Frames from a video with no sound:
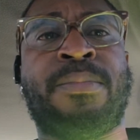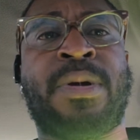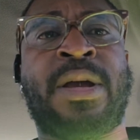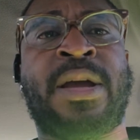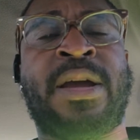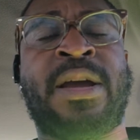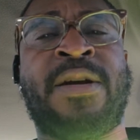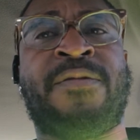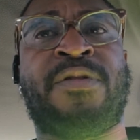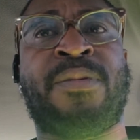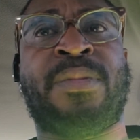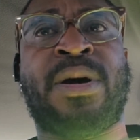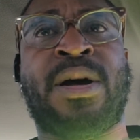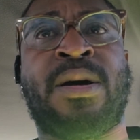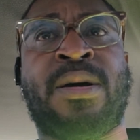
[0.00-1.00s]
and, and
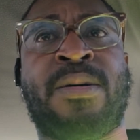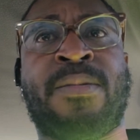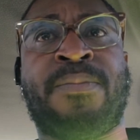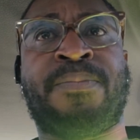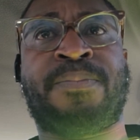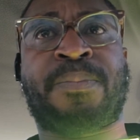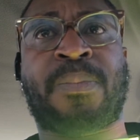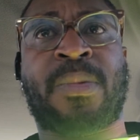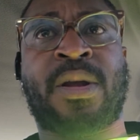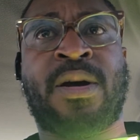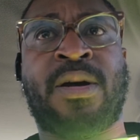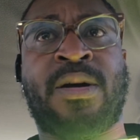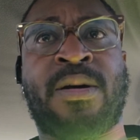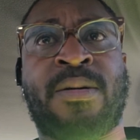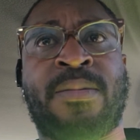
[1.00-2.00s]
from um
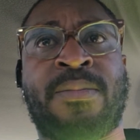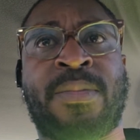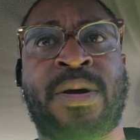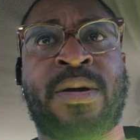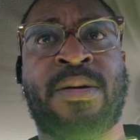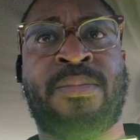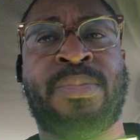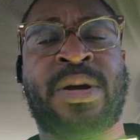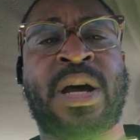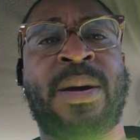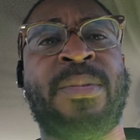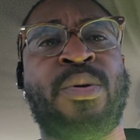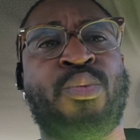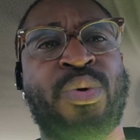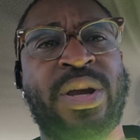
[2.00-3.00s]
um, um,
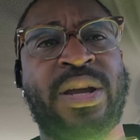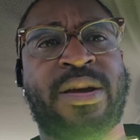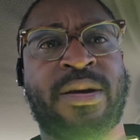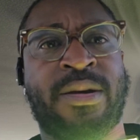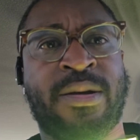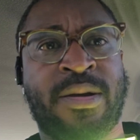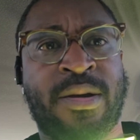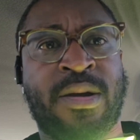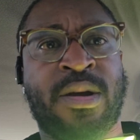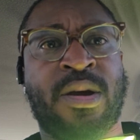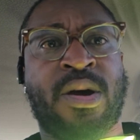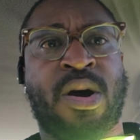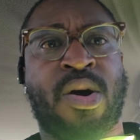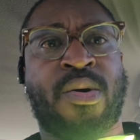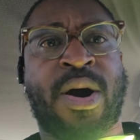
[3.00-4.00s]
becoming weak,
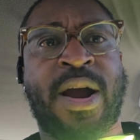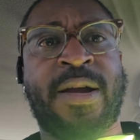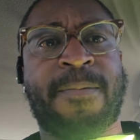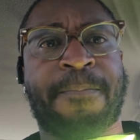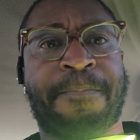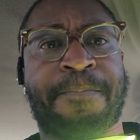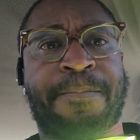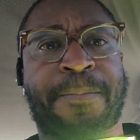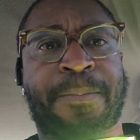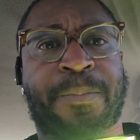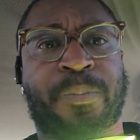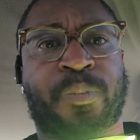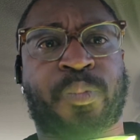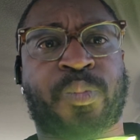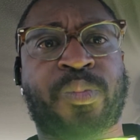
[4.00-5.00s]
all right,
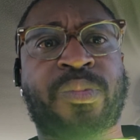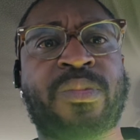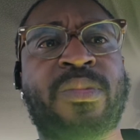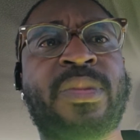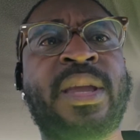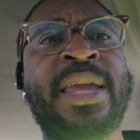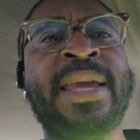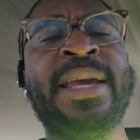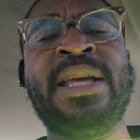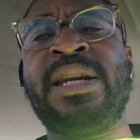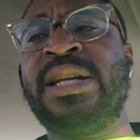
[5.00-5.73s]
in